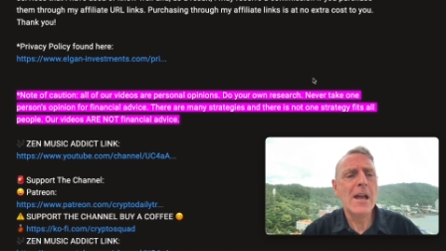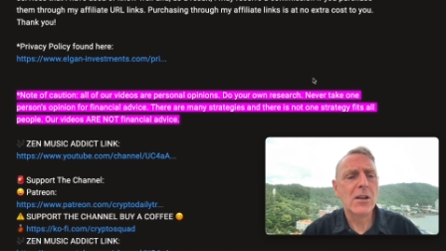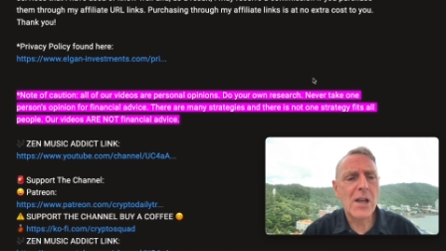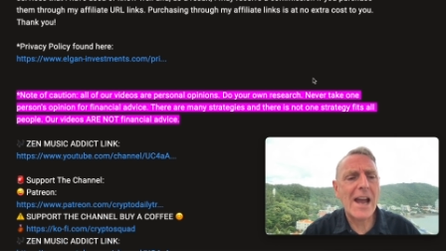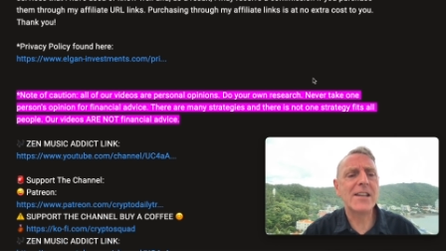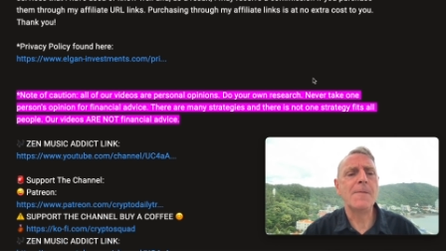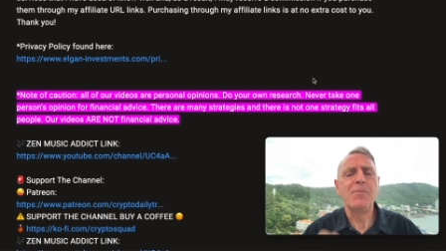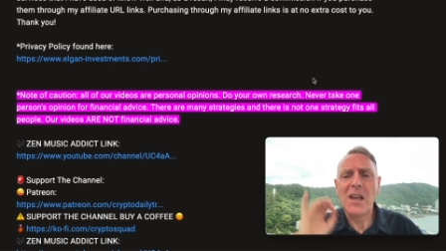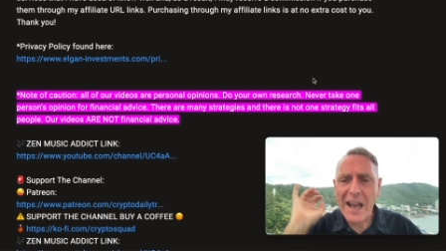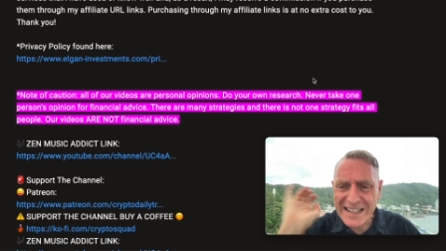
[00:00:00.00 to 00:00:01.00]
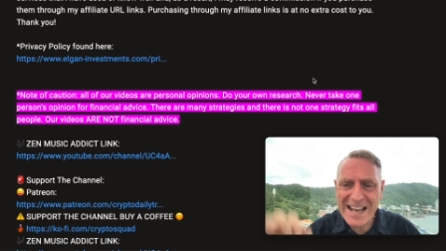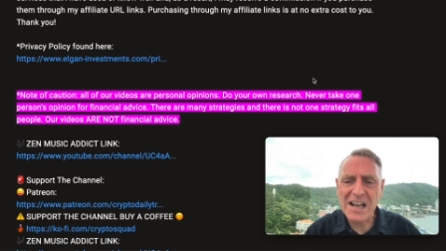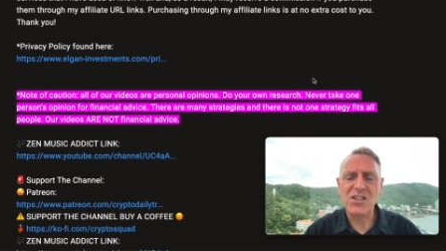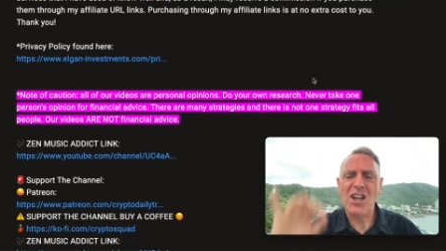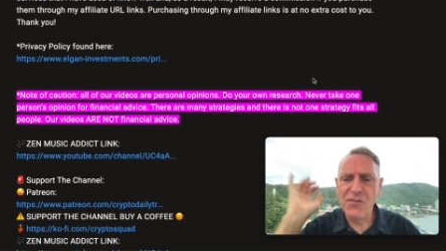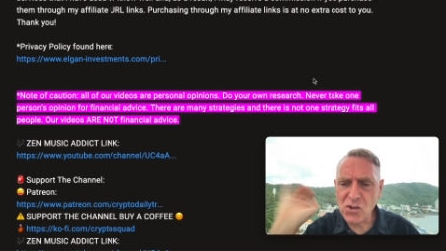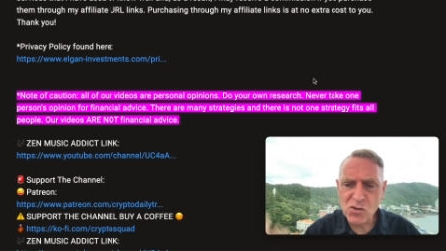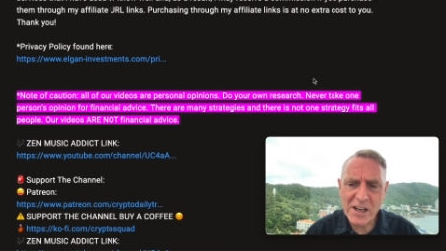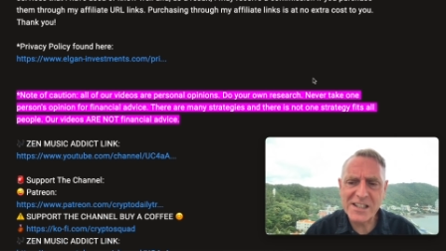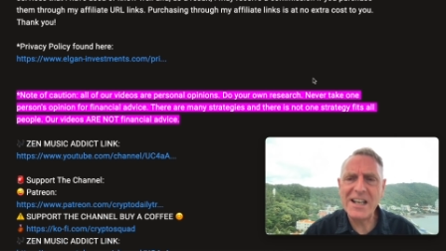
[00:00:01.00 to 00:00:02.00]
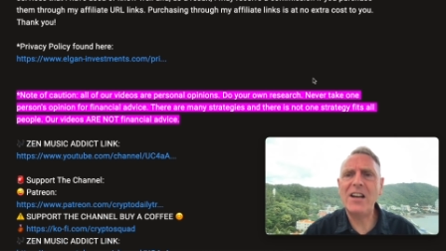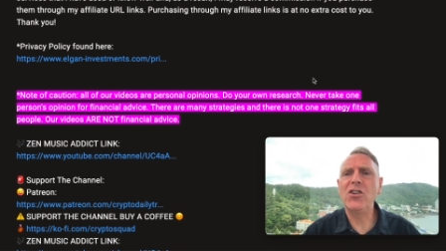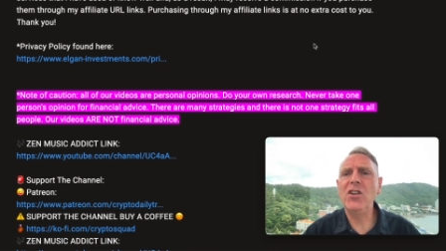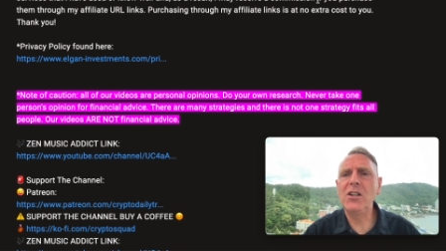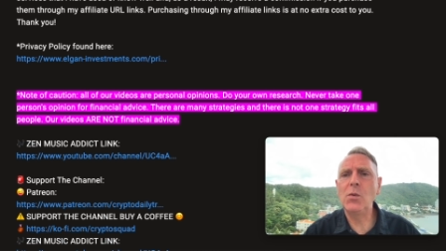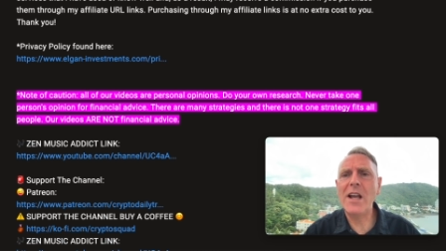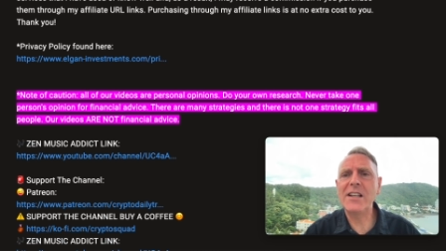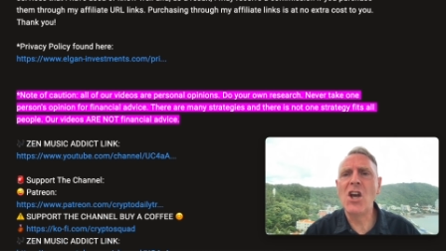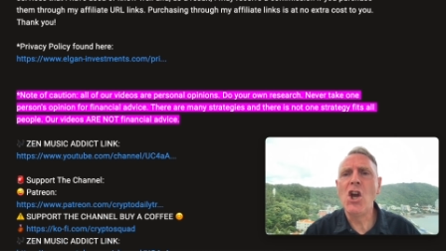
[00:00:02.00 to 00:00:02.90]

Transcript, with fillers: Guys and gals, if you're stressing out, you need to relax,